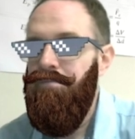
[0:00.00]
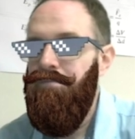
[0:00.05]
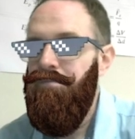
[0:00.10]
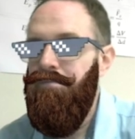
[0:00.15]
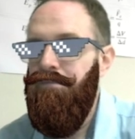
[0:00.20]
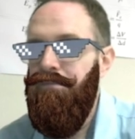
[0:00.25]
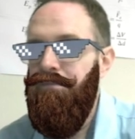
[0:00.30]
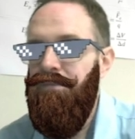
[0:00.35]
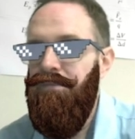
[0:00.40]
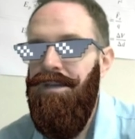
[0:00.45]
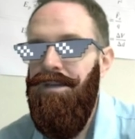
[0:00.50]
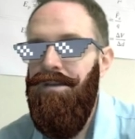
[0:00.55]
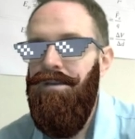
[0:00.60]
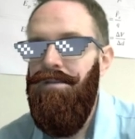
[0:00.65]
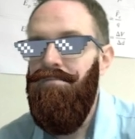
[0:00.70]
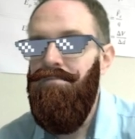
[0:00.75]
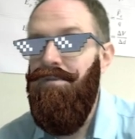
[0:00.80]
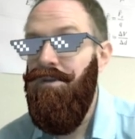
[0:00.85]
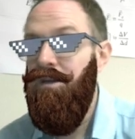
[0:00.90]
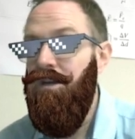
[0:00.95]
Right?
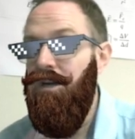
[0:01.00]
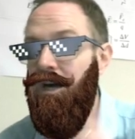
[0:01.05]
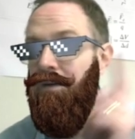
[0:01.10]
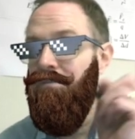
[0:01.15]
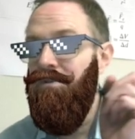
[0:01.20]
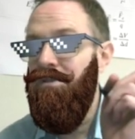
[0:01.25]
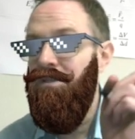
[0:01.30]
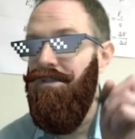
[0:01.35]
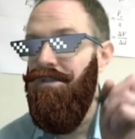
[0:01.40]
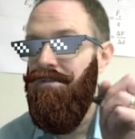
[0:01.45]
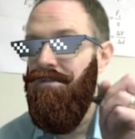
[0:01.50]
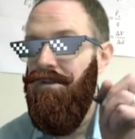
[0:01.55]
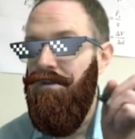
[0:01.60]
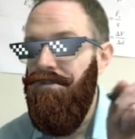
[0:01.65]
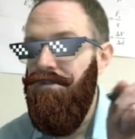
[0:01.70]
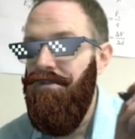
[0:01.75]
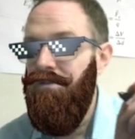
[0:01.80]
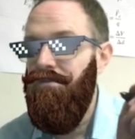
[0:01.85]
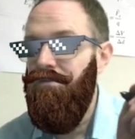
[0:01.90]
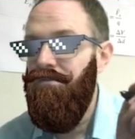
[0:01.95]
Remember, Compton also
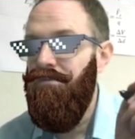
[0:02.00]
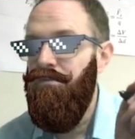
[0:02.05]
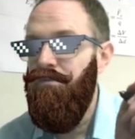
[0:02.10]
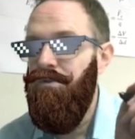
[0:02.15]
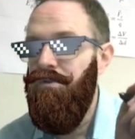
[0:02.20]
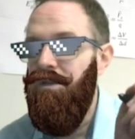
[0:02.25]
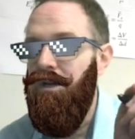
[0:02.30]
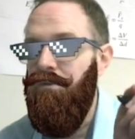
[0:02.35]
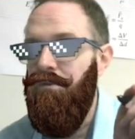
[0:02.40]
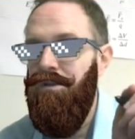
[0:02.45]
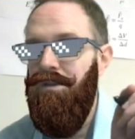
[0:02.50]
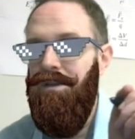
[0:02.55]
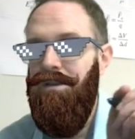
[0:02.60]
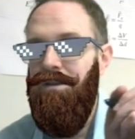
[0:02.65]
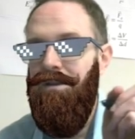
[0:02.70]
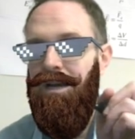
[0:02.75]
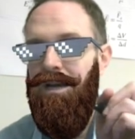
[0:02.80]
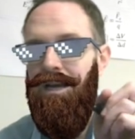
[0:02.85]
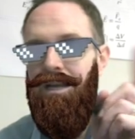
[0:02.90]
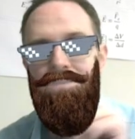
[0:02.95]
dealt with
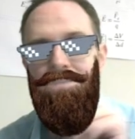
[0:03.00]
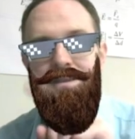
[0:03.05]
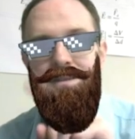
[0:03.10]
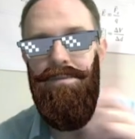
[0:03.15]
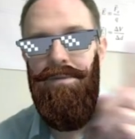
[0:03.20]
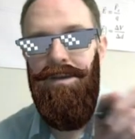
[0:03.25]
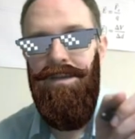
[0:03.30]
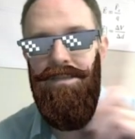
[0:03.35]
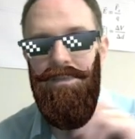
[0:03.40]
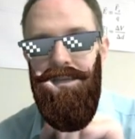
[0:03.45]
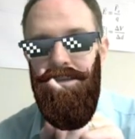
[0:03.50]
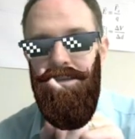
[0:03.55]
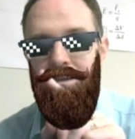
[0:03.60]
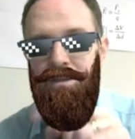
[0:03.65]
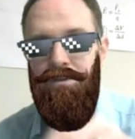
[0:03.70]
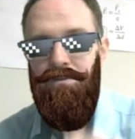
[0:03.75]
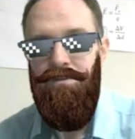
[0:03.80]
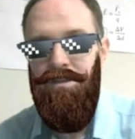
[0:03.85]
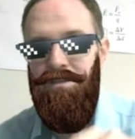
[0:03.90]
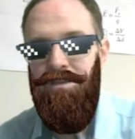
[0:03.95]
kind of the same idea. He
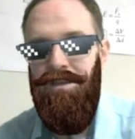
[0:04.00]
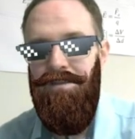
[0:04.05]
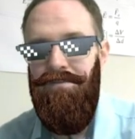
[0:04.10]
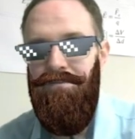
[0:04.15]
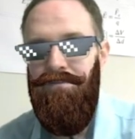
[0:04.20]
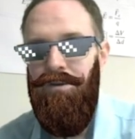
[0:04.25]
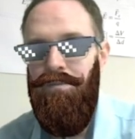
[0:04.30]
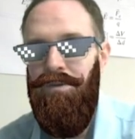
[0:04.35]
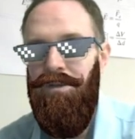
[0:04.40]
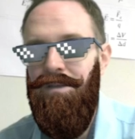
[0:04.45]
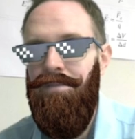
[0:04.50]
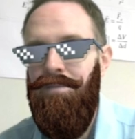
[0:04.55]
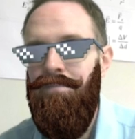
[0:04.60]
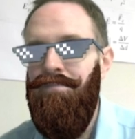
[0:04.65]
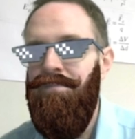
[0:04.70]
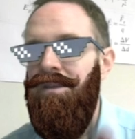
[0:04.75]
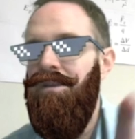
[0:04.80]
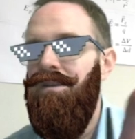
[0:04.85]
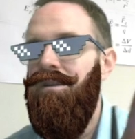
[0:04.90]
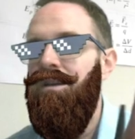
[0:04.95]
used the same formula,
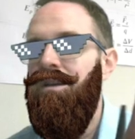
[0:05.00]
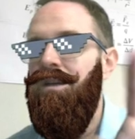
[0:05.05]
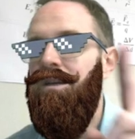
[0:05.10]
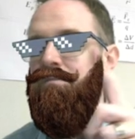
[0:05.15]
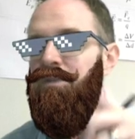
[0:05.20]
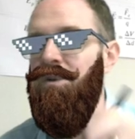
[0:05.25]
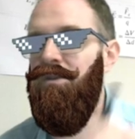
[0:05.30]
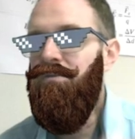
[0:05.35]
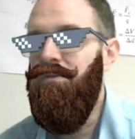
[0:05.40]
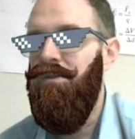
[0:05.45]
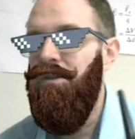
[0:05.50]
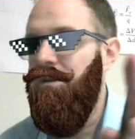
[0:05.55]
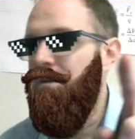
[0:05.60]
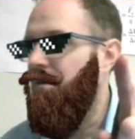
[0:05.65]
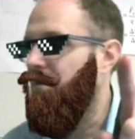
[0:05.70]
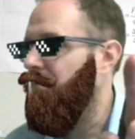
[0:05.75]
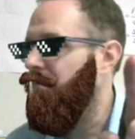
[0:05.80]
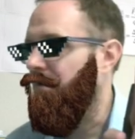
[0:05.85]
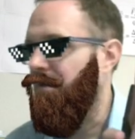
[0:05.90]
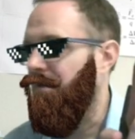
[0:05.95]
or well,
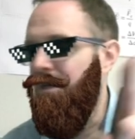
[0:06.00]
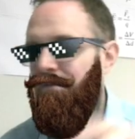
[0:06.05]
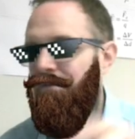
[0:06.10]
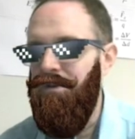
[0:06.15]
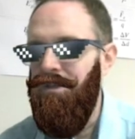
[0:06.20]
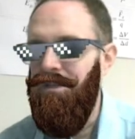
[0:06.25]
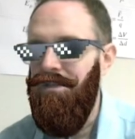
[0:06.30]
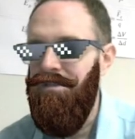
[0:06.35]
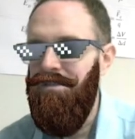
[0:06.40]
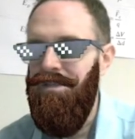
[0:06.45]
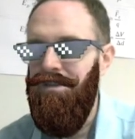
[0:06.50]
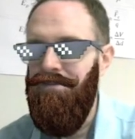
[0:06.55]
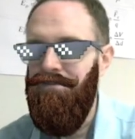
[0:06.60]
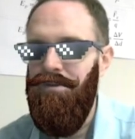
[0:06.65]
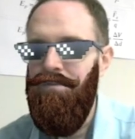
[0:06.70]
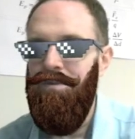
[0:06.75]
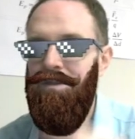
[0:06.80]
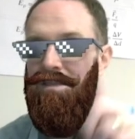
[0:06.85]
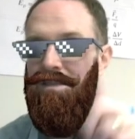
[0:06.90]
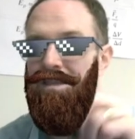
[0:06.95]
not really the same formula,
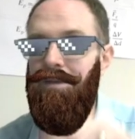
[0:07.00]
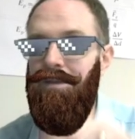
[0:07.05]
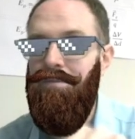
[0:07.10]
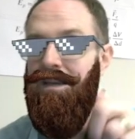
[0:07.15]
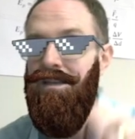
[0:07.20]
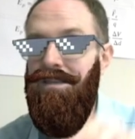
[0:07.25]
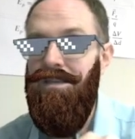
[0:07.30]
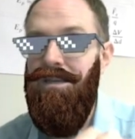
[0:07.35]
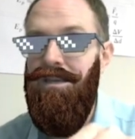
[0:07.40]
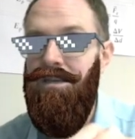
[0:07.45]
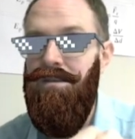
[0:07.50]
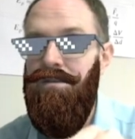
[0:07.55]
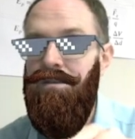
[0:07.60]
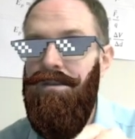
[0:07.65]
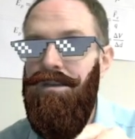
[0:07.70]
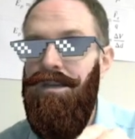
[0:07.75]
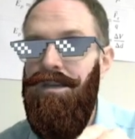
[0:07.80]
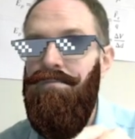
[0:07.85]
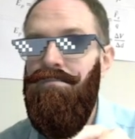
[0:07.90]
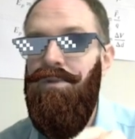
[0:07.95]
the same idea,
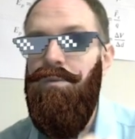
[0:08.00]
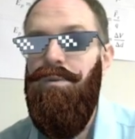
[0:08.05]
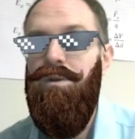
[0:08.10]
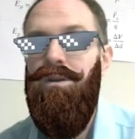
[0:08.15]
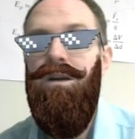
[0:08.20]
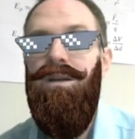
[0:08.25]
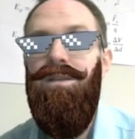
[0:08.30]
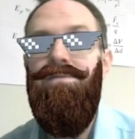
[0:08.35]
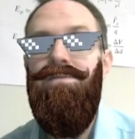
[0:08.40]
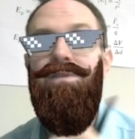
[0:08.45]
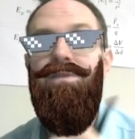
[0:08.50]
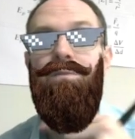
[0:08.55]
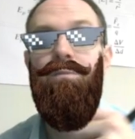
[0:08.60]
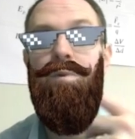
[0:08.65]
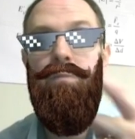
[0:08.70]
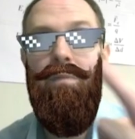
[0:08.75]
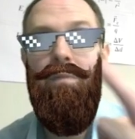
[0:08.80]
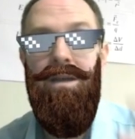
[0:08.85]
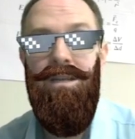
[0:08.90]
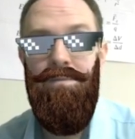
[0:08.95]
but with conservation
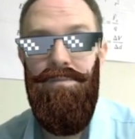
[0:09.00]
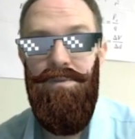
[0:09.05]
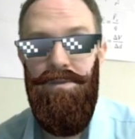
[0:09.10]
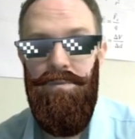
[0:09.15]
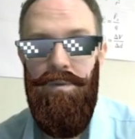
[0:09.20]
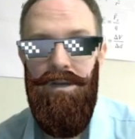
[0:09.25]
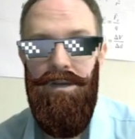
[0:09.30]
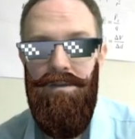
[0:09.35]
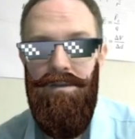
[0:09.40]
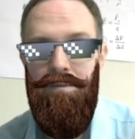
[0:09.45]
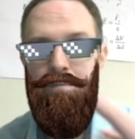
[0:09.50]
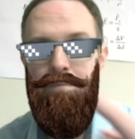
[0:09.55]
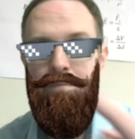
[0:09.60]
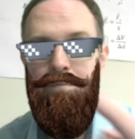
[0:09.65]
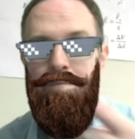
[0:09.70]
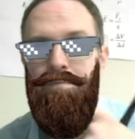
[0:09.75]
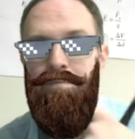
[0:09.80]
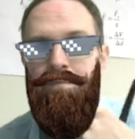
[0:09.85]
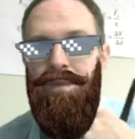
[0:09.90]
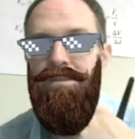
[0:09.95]
momentum as well.
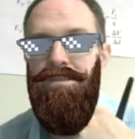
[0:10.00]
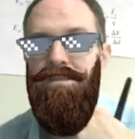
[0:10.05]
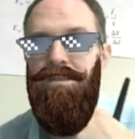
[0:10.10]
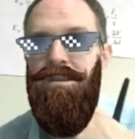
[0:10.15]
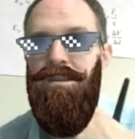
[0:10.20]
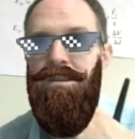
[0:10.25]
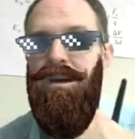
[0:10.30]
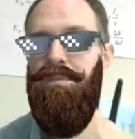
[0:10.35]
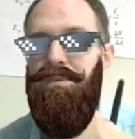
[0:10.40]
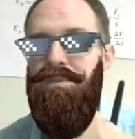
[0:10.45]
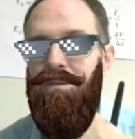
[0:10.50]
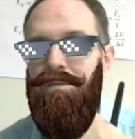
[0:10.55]
That's Compton.